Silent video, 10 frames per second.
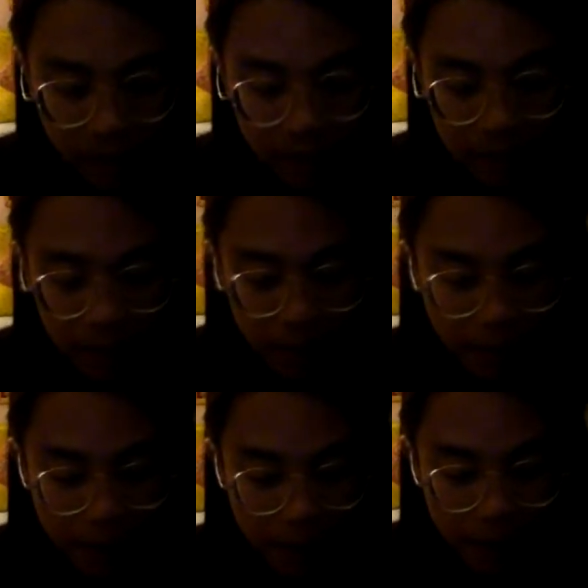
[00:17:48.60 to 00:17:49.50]

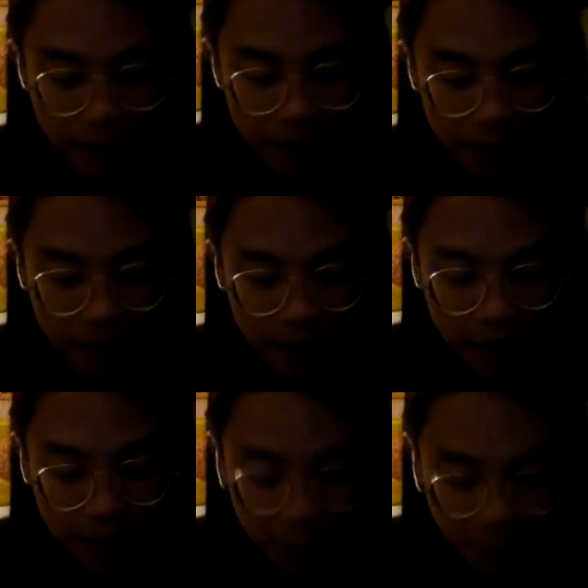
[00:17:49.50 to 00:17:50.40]
So
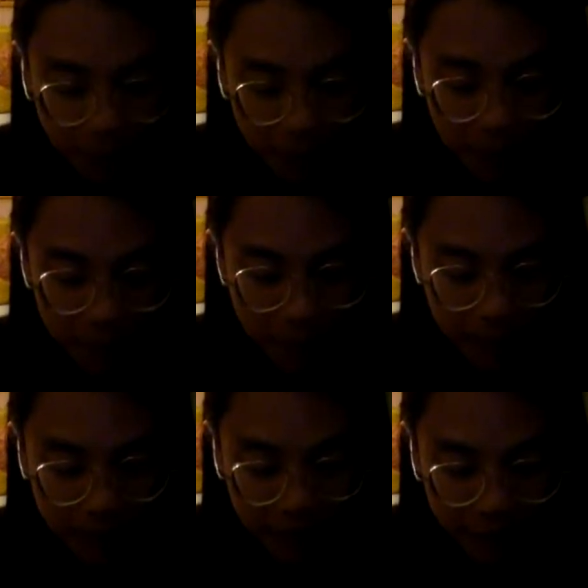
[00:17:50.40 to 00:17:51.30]
I'm sorry,
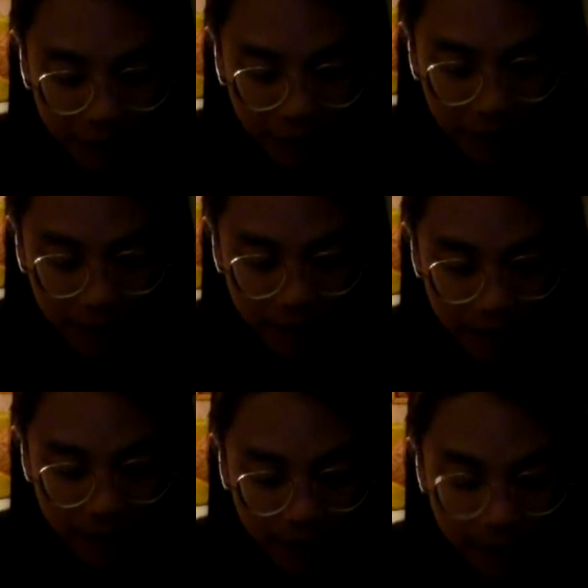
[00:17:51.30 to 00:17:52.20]
please forgive
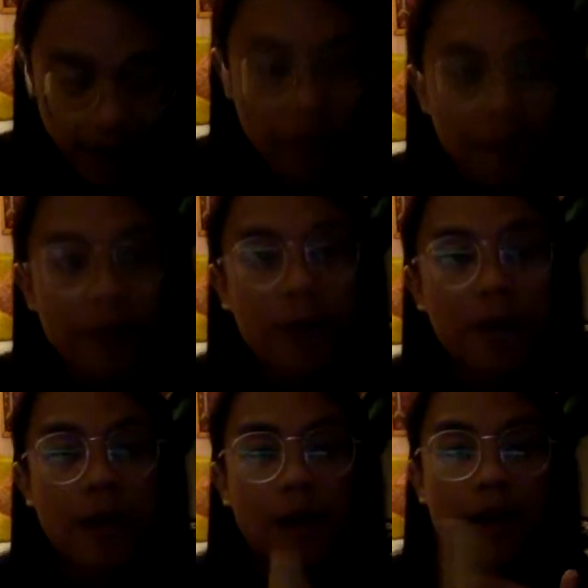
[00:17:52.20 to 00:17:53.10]
me. I love you.
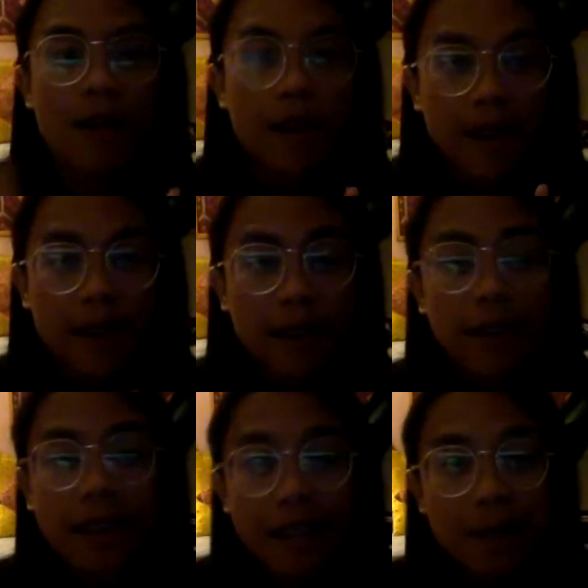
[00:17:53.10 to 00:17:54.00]
And then
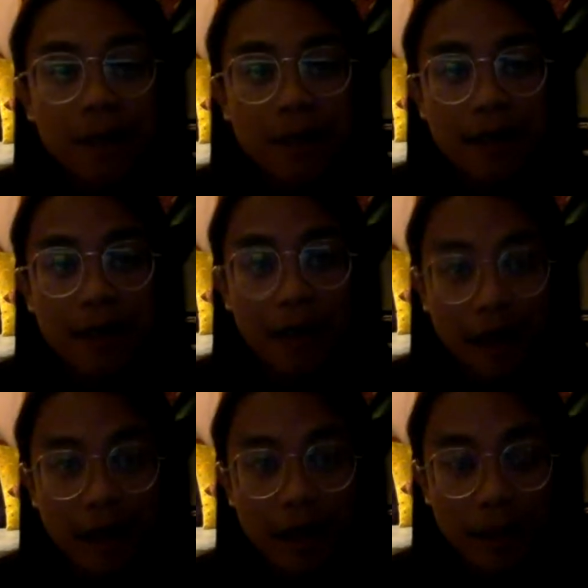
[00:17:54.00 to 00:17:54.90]
the last one is
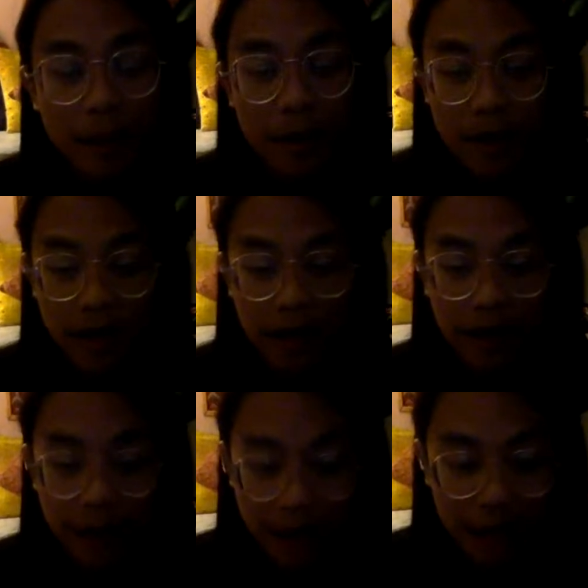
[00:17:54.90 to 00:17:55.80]
thank you.
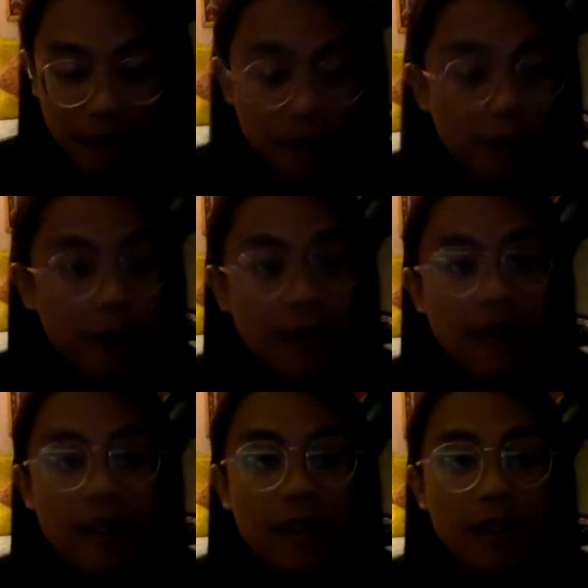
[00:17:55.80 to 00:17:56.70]
Thank you for
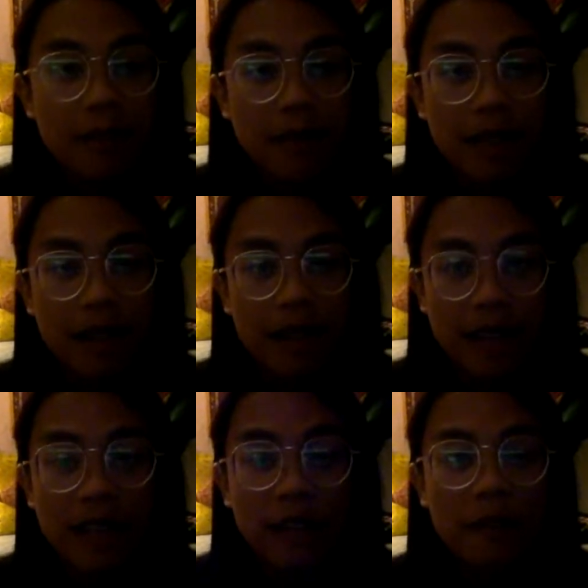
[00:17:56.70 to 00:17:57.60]
listening to me.
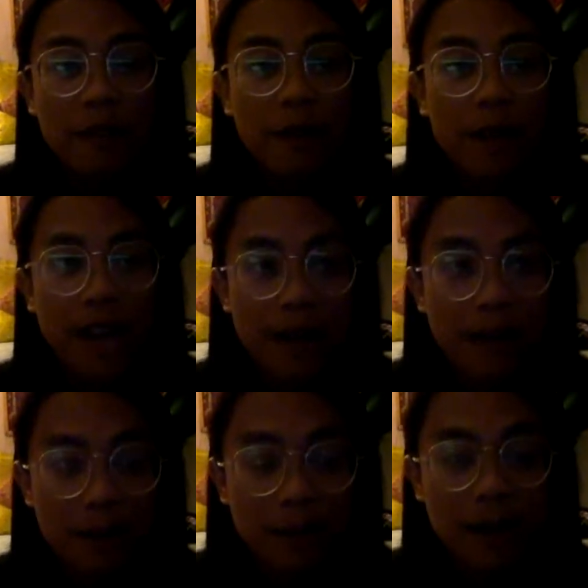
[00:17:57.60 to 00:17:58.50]
Thank you for
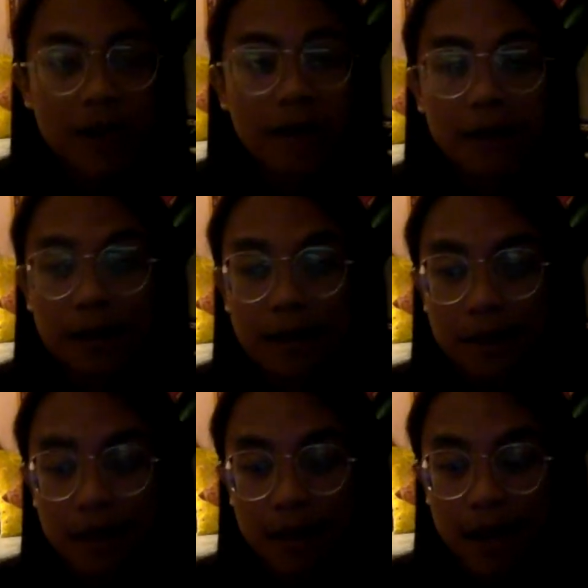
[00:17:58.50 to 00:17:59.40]
allowing me to
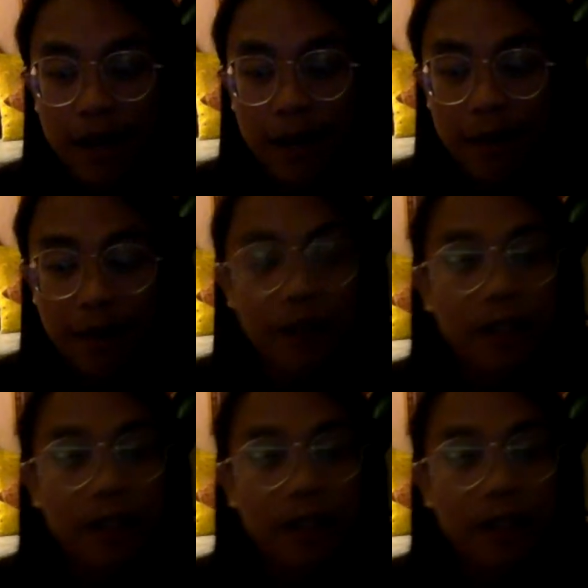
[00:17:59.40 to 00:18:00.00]
even